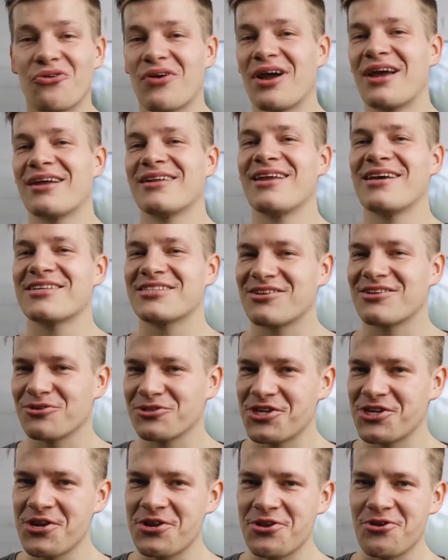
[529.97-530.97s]
All right, let's
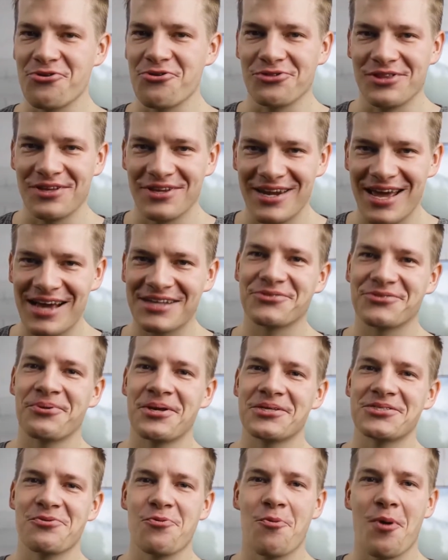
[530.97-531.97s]
continue. The next
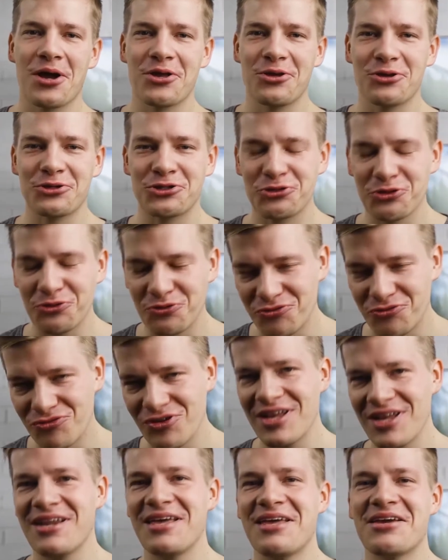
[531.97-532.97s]
reason why you should
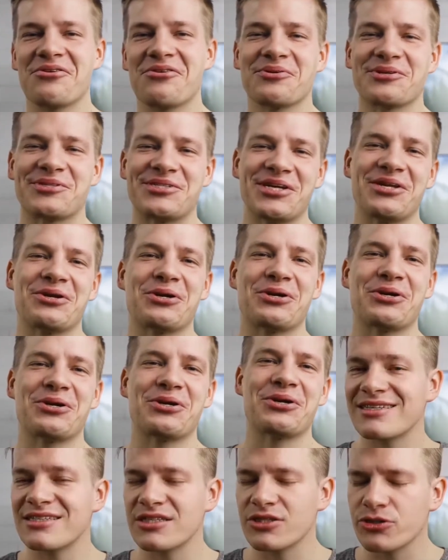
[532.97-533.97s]
really consider
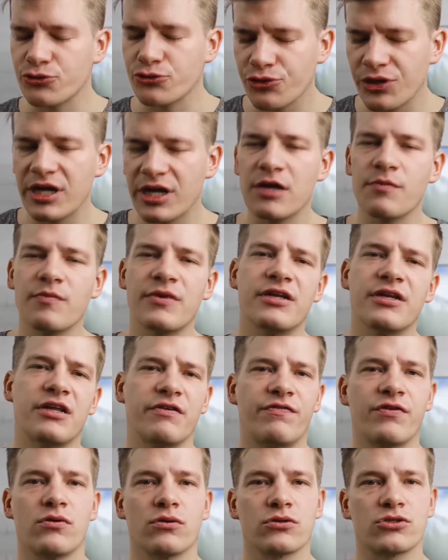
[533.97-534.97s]
extremely
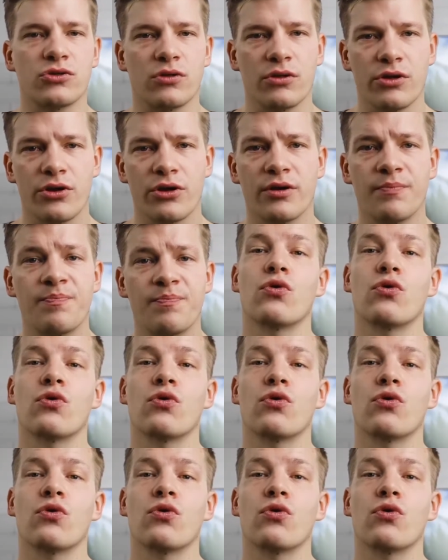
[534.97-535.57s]
difficult to learn.